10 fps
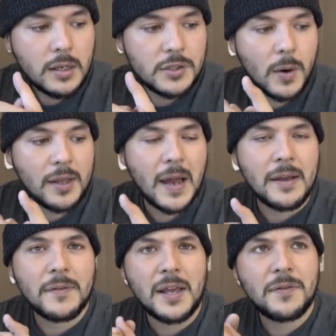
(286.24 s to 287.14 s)
So
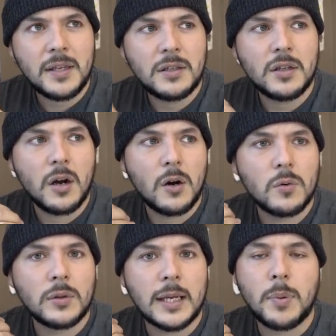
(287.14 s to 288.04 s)
I think, you
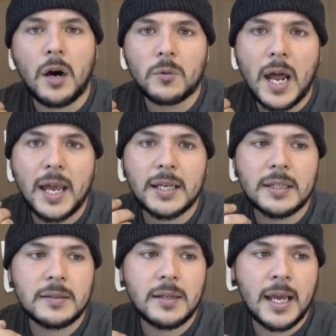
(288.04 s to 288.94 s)
know, like Paul
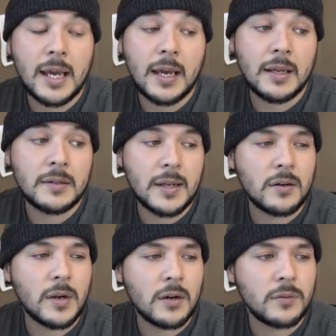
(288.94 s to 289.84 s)
Ryan and I
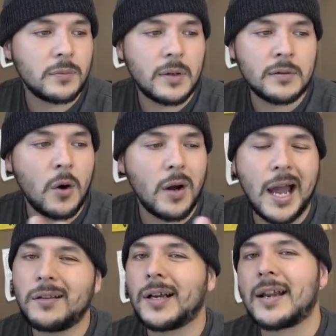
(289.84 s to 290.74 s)
don't know.
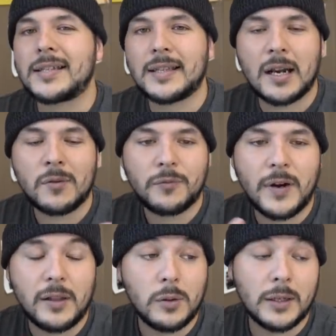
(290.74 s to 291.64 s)
Look, honestly, I don't
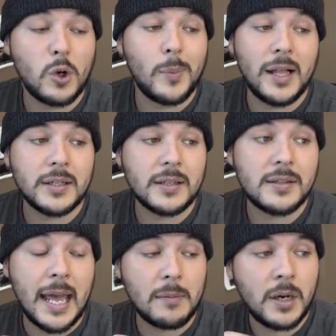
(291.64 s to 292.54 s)
follow electoral politics
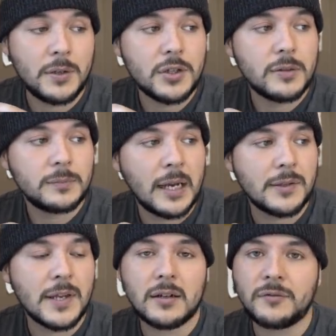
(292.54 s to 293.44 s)
that much
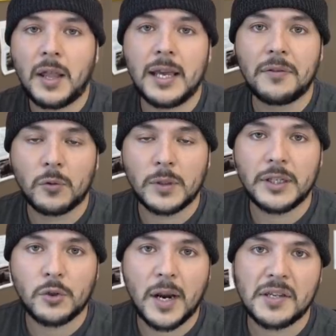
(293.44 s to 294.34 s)
outside of like the
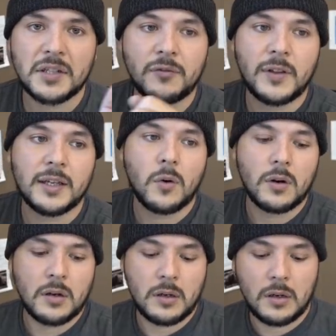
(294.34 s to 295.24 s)
really crazy stuff like
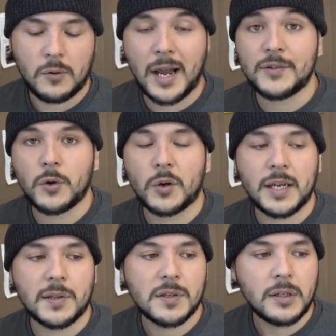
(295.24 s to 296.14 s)

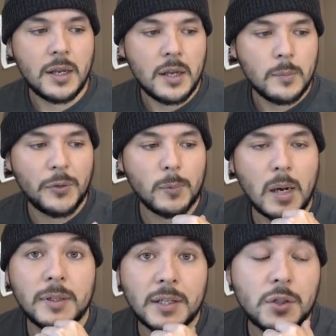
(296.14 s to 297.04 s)
Ocasio-Cortez. But the
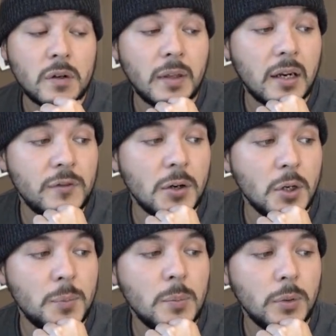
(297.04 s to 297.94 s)
Republicans do have a lot of
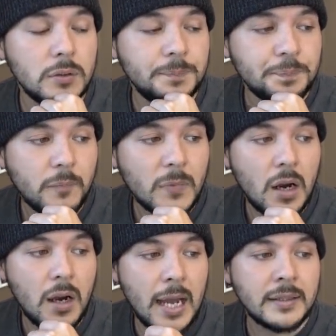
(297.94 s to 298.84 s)
younger people,
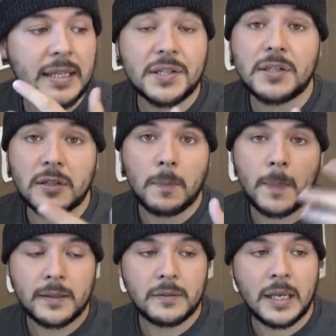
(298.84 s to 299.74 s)
at least
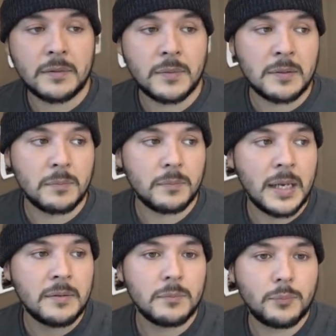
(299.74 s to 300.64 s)

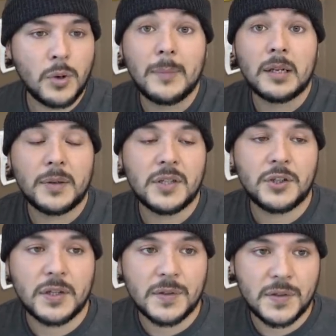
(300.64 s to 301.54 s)
in prominent
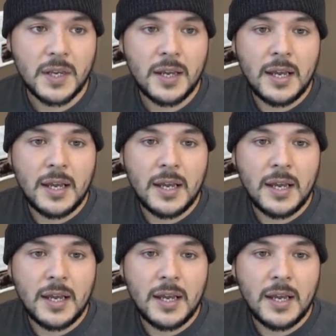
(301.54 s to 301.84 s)
positions,